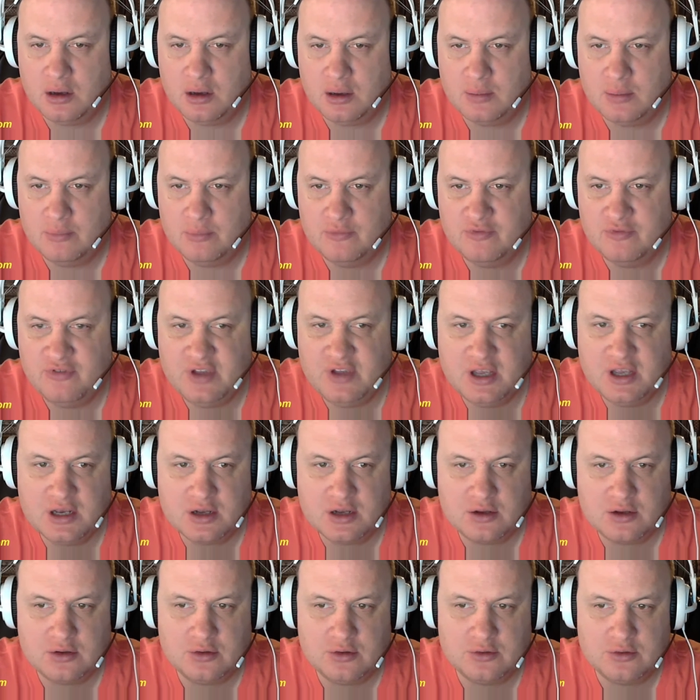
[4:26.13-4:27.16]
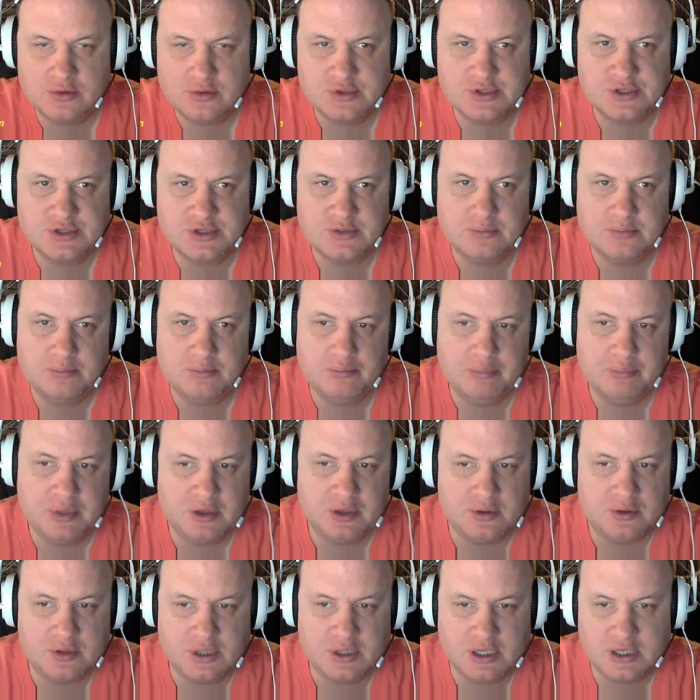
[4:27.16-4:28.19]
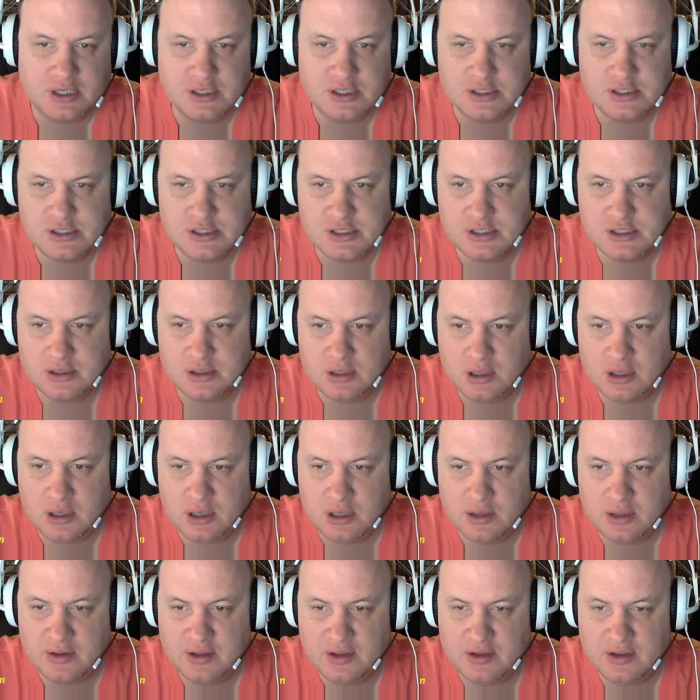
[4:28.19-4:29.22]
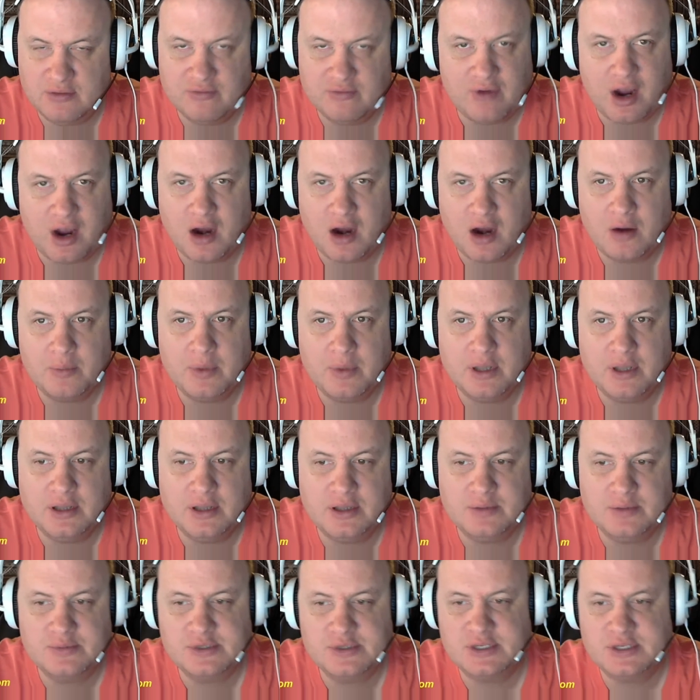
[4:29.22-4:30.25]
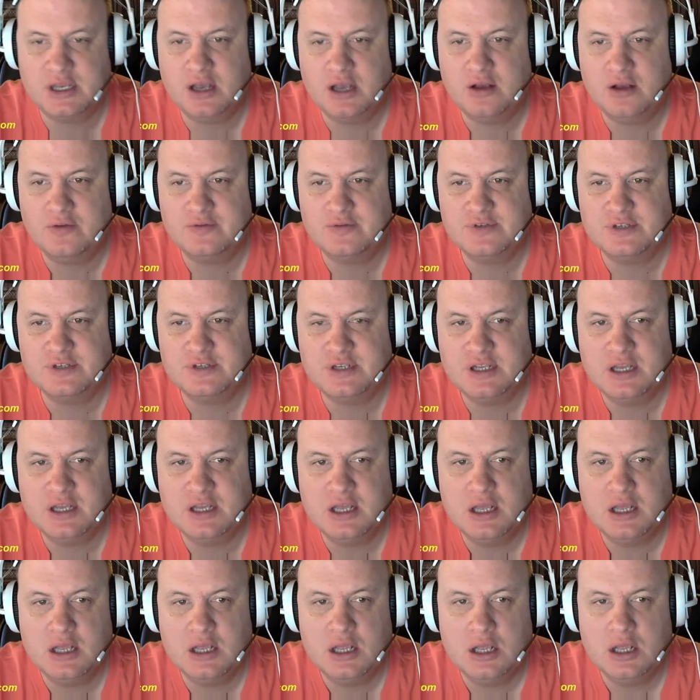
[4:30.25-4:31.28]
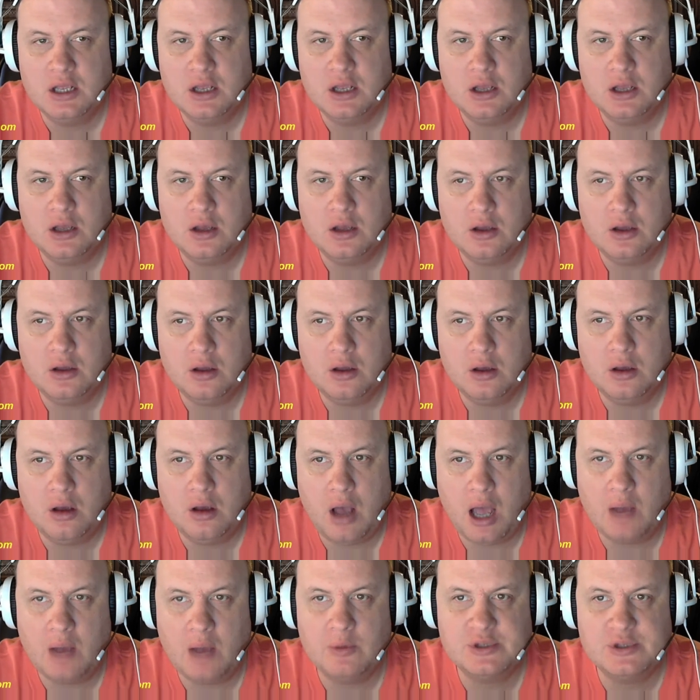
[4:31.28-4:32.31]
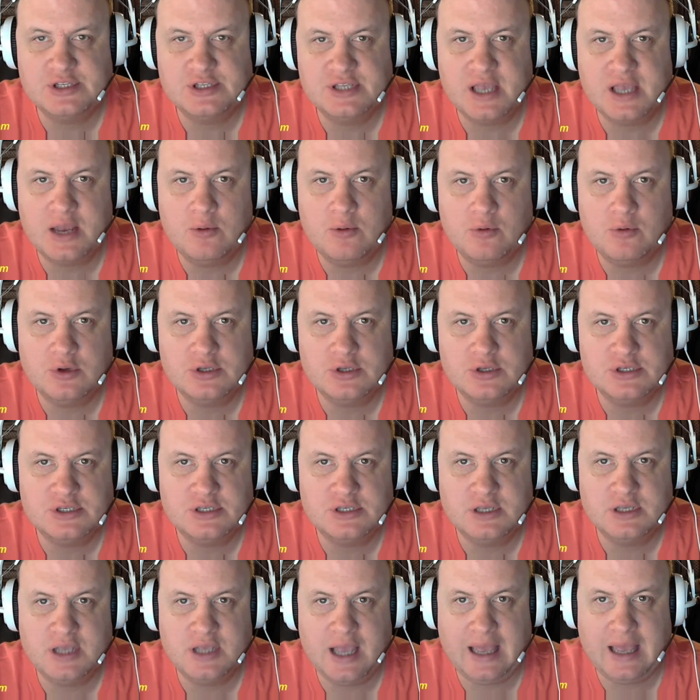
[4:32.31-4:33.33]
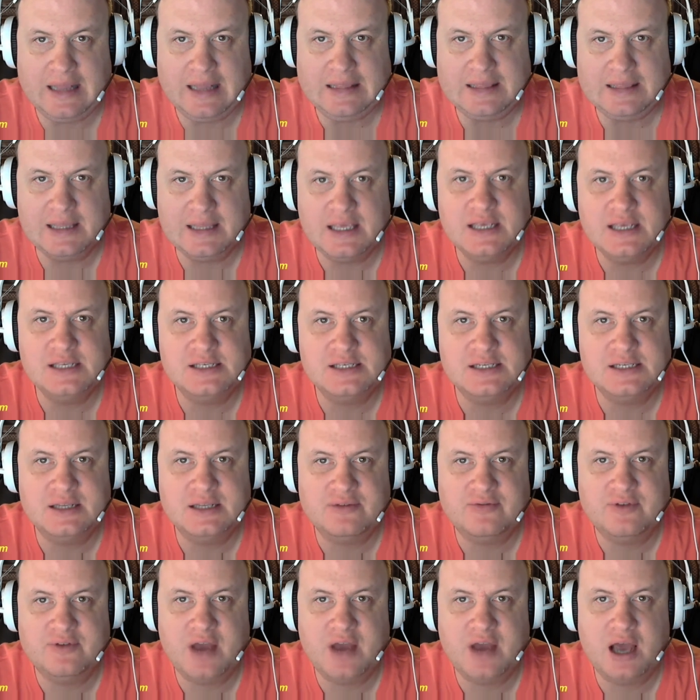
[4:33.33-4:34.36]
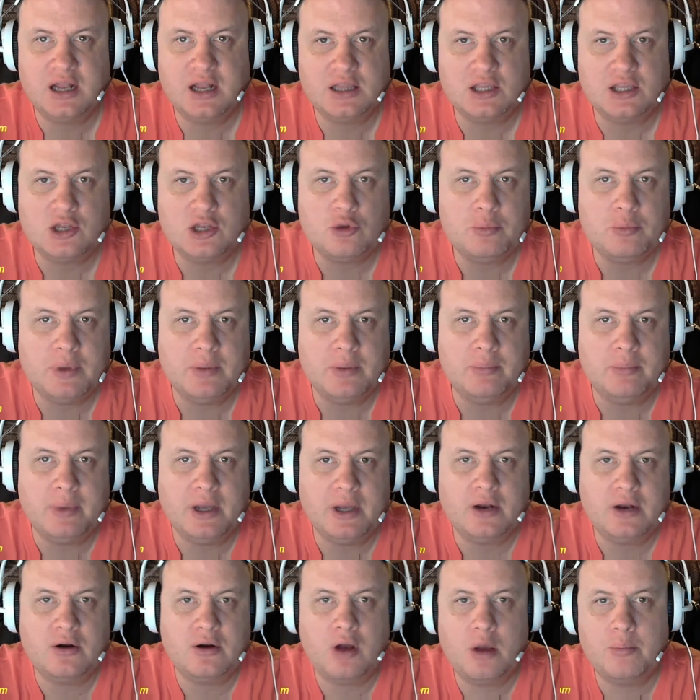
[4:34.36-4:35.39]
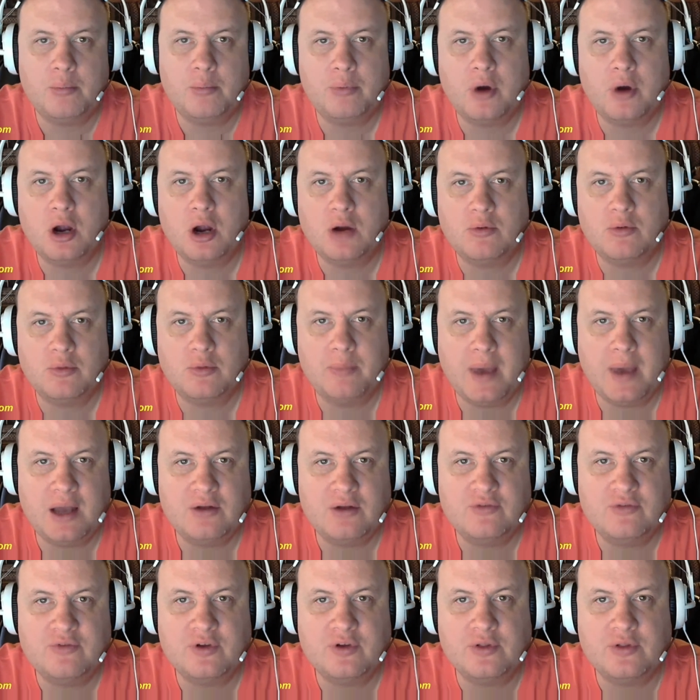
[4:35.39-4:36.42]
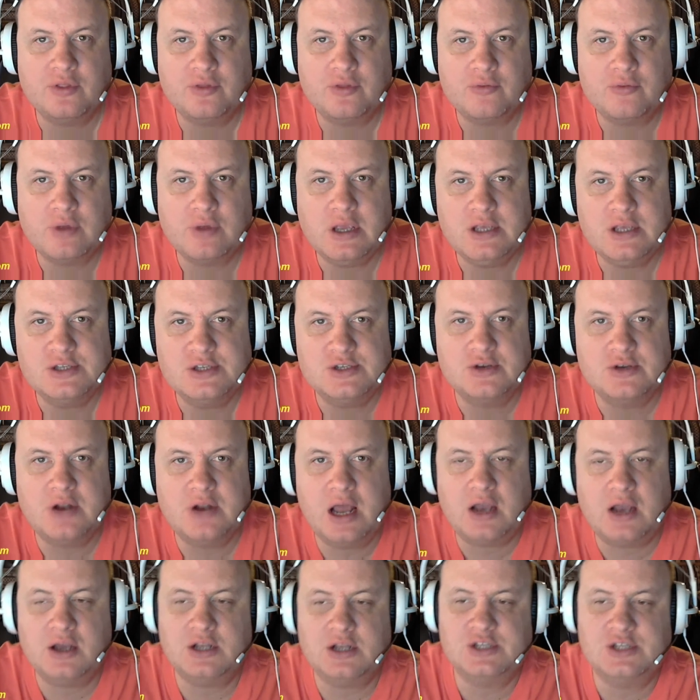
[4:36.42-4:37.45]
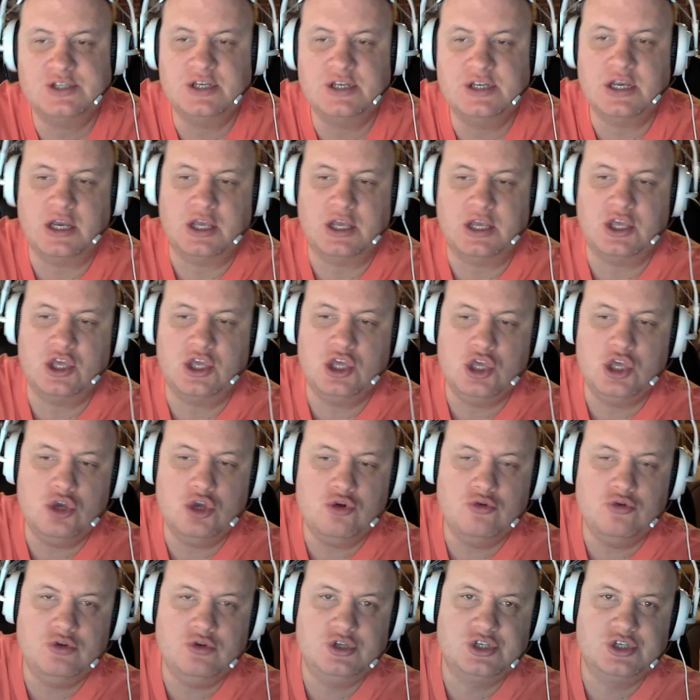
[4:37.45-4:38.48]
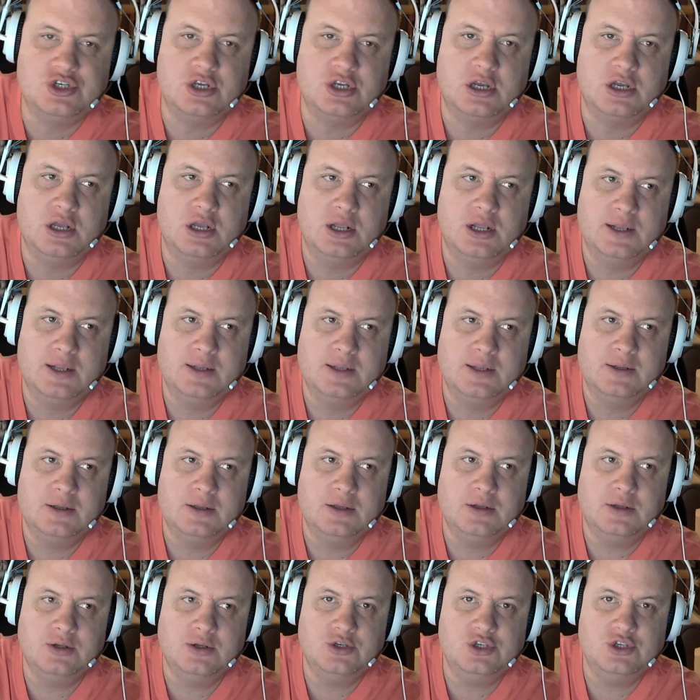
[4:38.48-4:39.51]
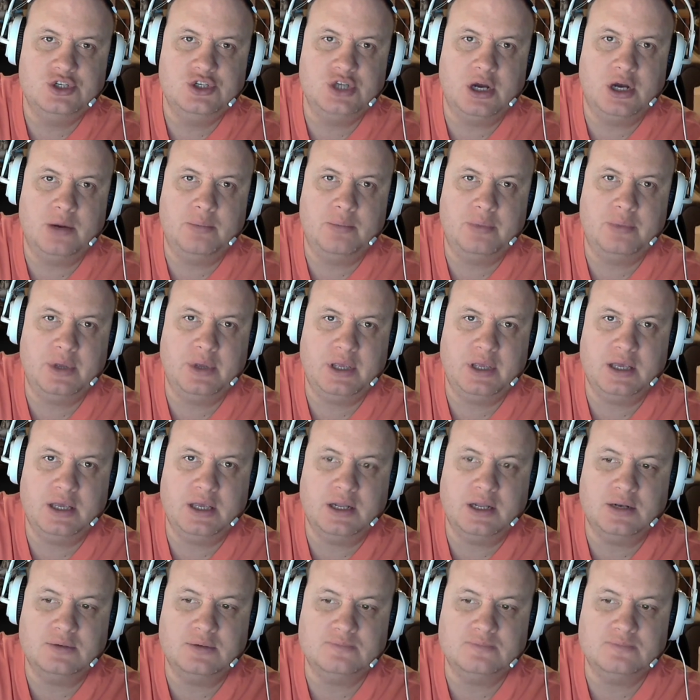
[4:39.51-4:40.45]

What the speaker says: vehicles, buildings, the environment themselves, I would say was at least, if not a little bit better, on par with Battlefield 3. So you're not going to see a huge jump in